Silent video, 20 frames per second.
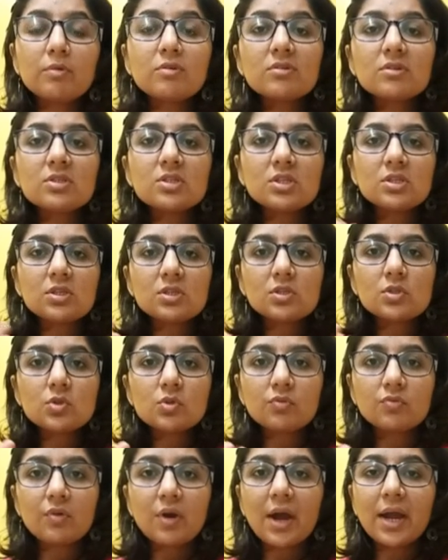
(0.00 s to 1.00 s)
percentage
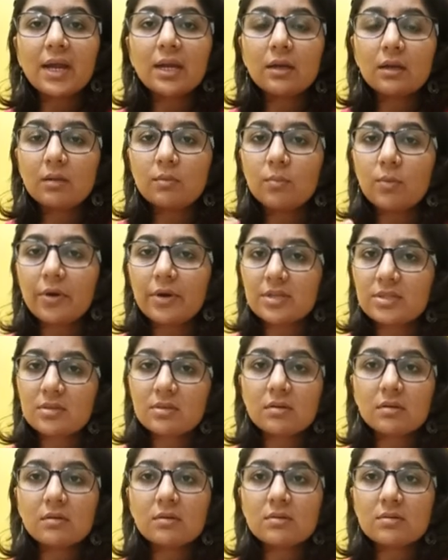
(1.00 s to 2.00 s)
of height in boys
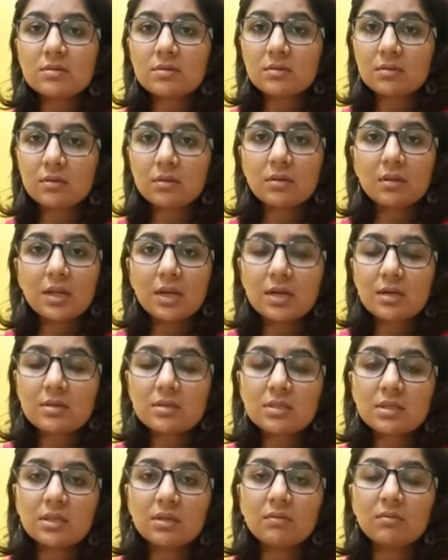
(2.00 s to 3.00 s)
and girls, that
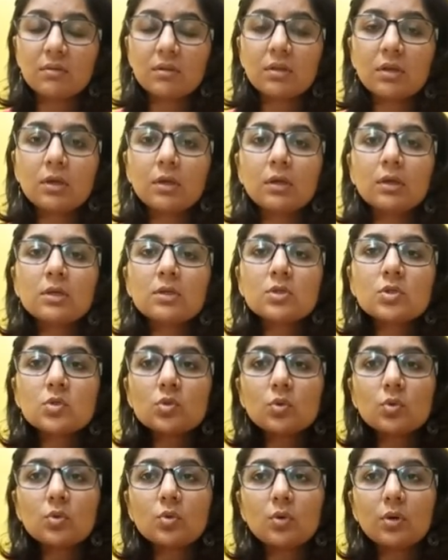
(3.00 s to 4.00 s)
is given.
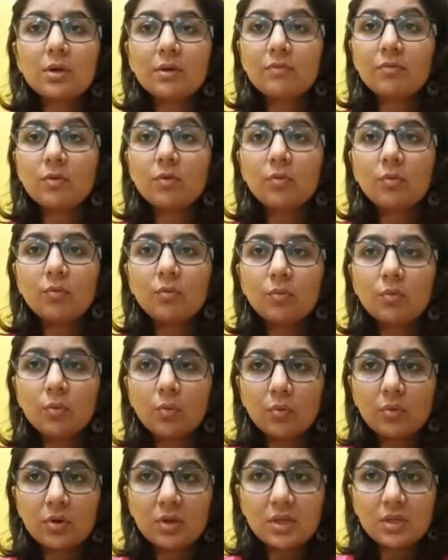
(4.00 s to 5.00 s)
So if you
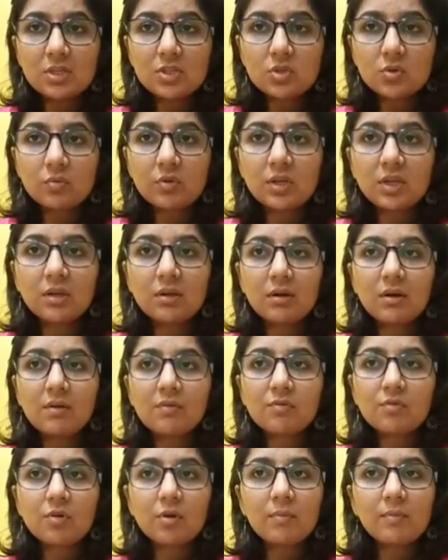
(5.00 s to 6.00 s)
notice over here,
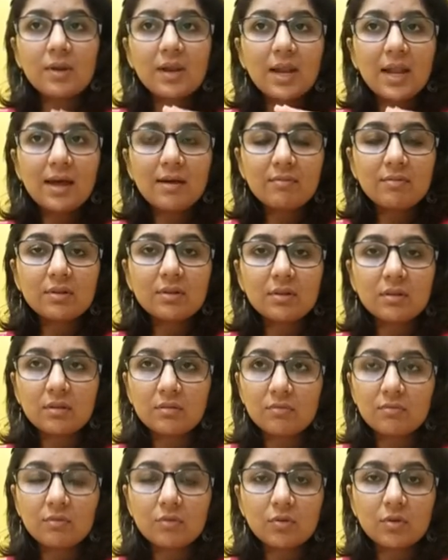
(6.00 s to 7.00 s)
from
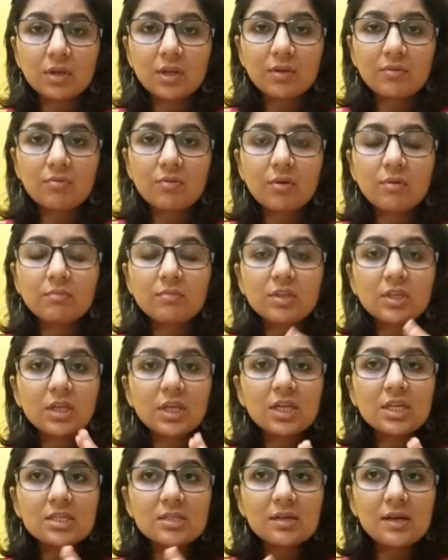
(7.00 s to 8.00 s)
11, okay, from the
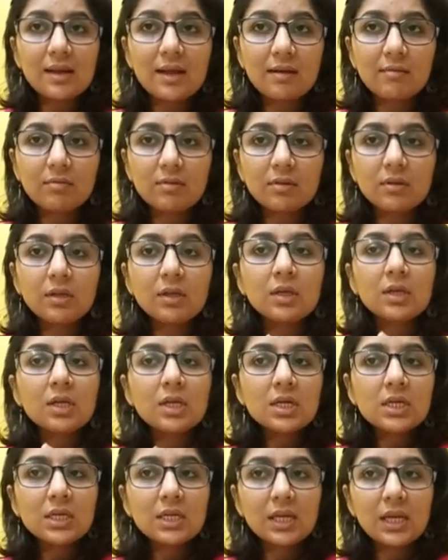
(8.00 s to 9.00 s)
age 11
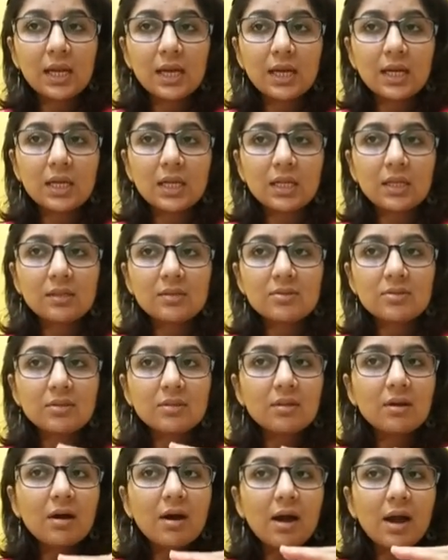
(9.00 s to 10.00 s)
till 18,
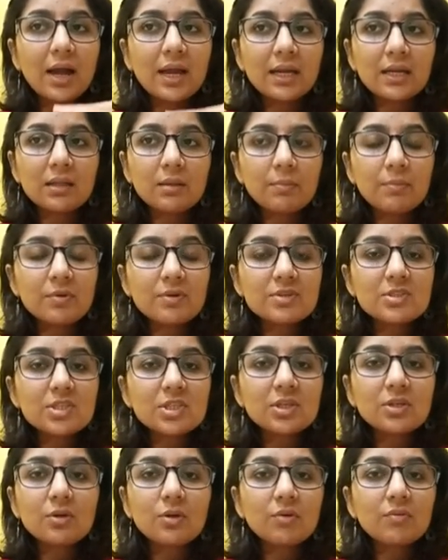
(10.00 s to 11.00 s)
see the height, the
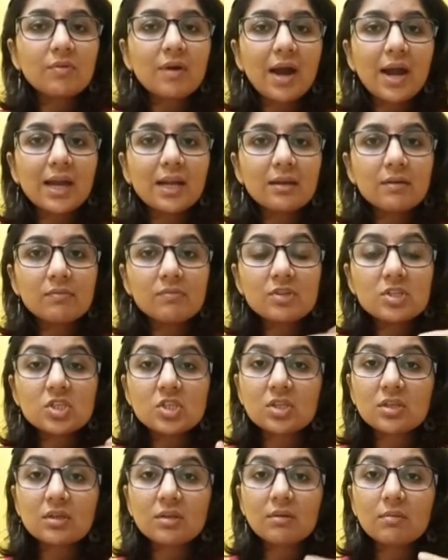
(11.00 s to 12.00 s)
percent of height which
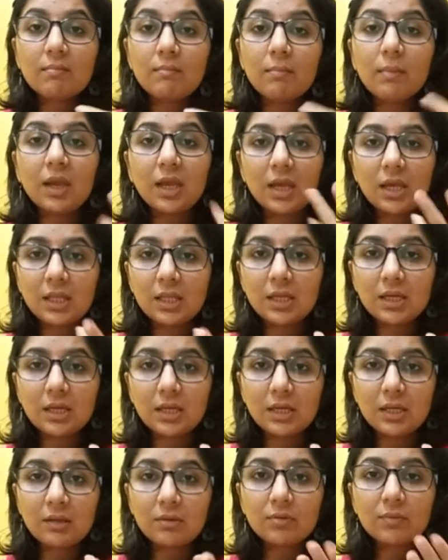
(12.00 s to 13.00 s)
may
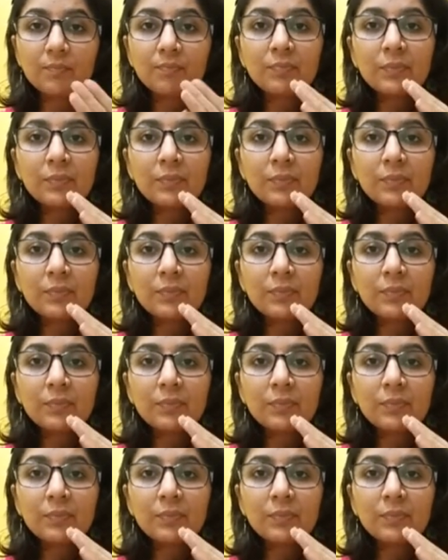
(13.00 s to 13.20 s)
increase,